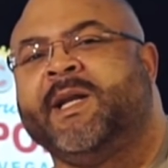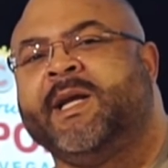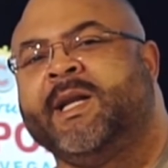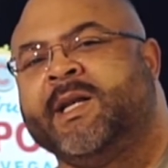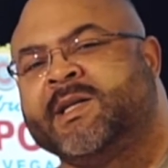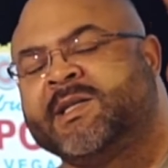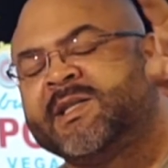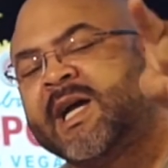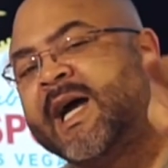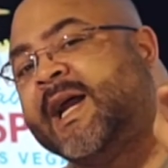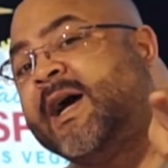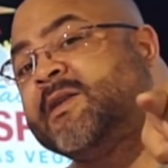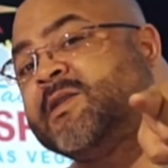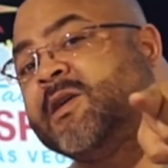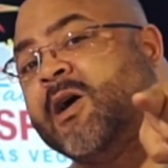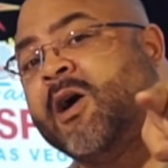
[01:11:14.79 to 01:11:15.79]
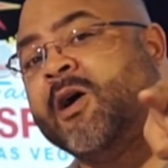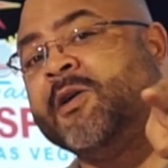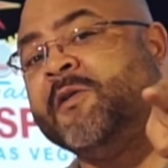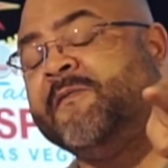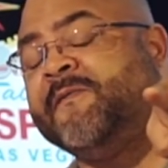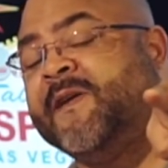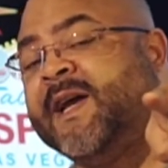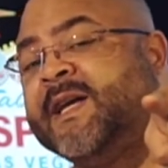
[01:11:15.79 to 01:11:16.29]
And a shout out to all you
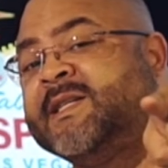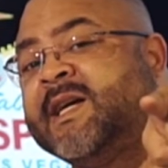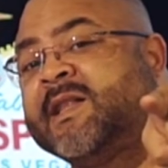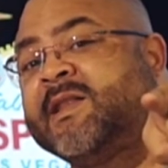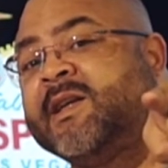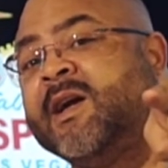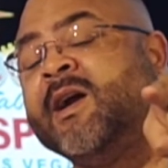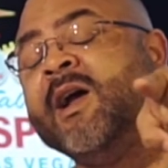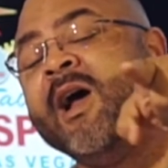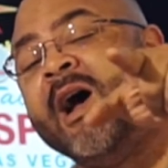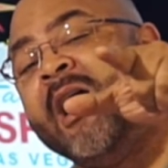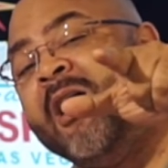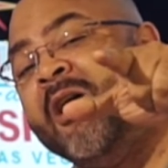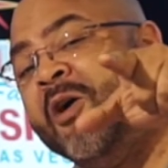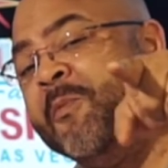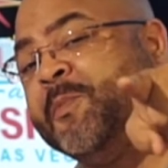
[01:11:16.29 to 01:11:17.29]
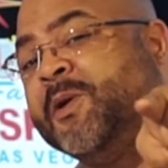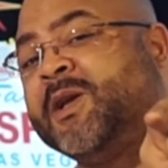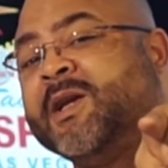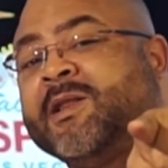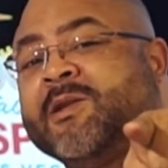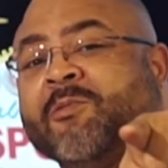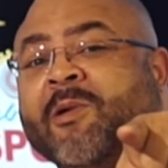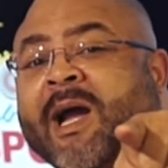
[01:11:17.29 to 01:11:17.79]
fans out there. I hope you
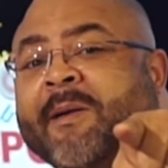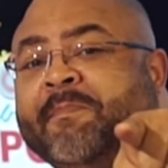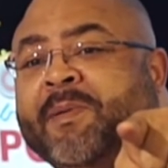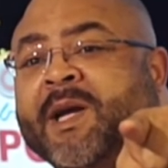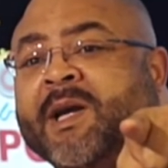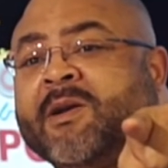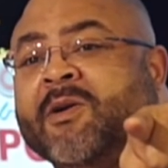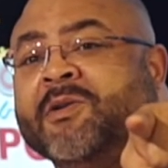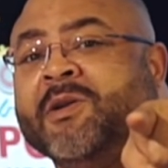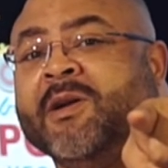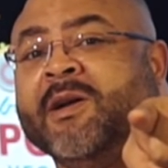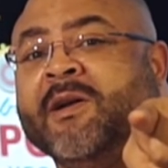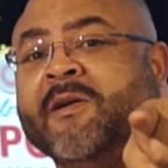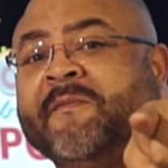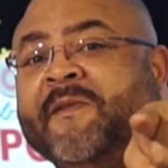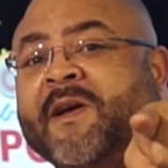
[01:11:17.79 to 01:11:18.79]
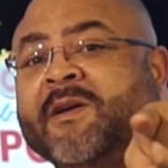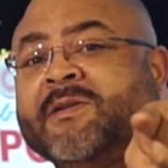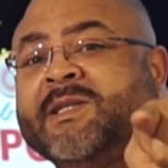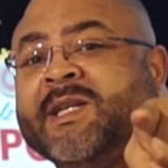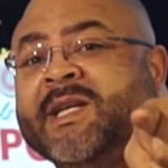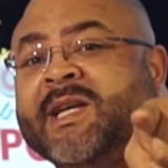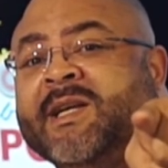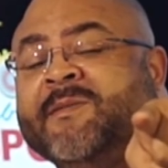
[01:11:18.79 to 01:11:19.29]
get the right pick on your NFL
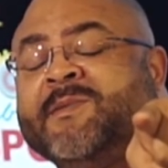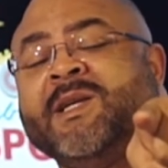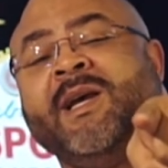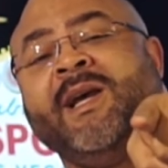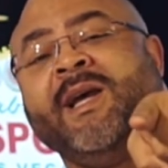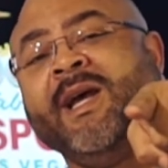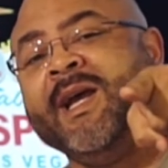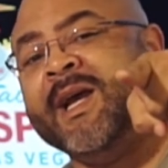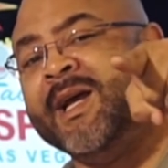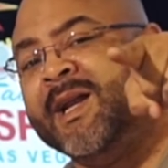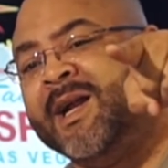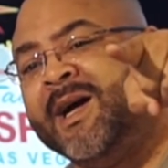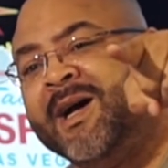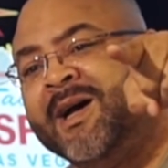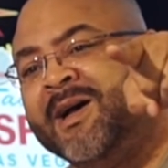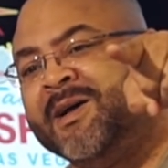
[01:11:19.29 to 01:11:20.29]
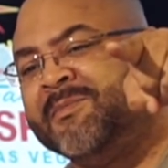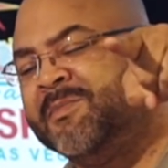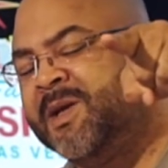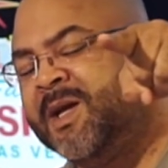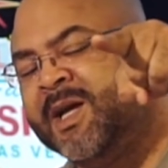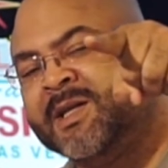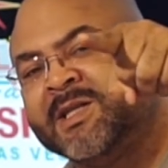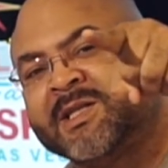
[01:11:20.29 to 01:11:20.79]
teams, and uh,
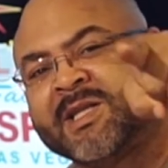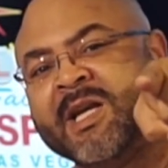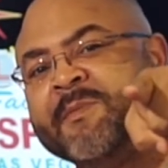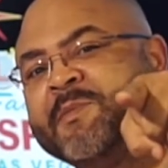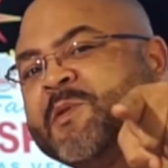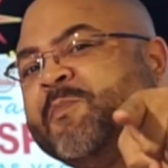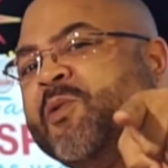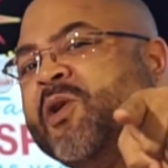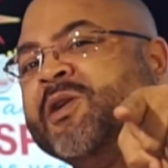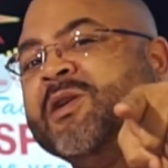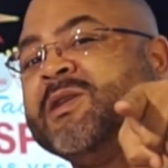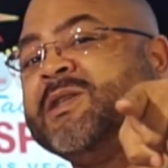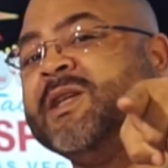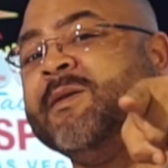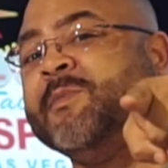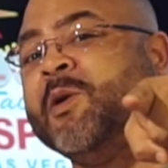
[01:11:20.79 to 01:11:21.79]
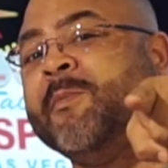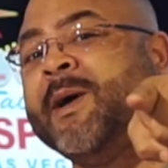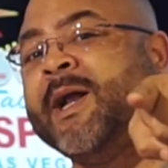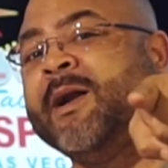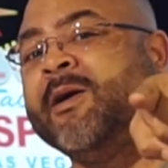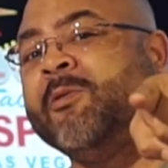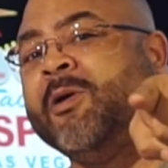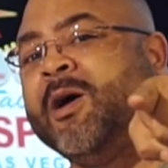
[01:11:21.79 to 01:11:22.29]
and just keep supporting your team no
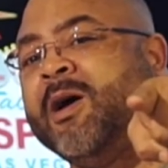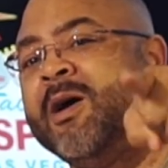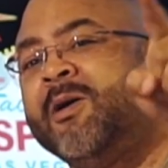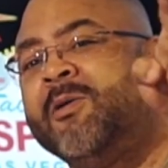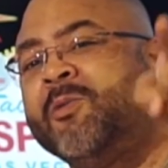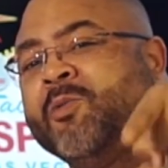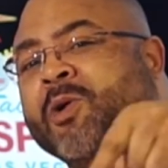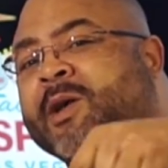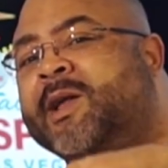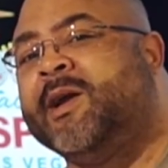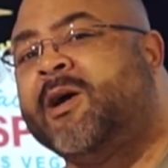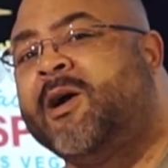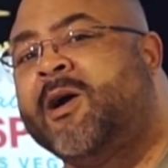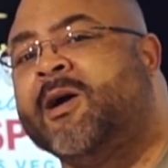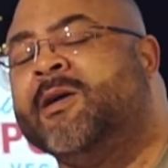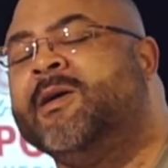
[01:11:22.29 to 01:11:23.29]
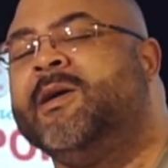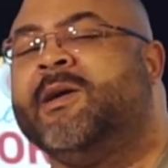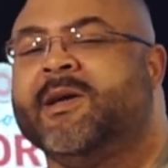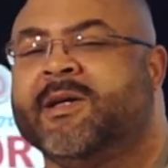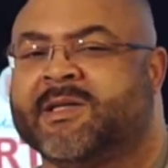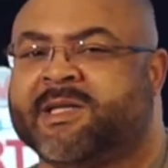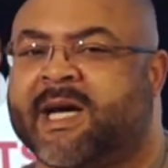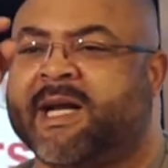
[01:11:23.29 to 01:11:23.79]
matter uh, where they are.
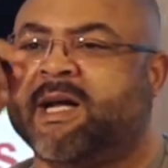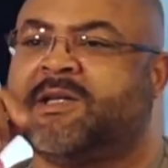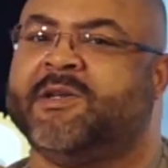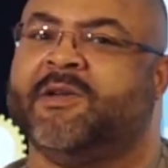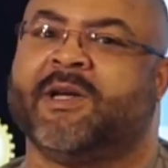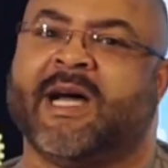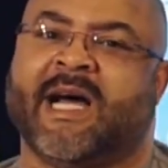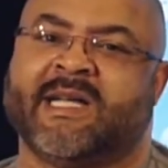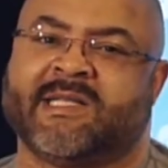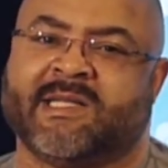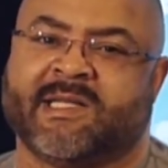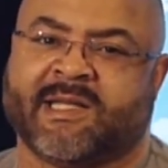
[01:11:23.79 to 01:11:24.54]
Absolutely. Shout out to you guys.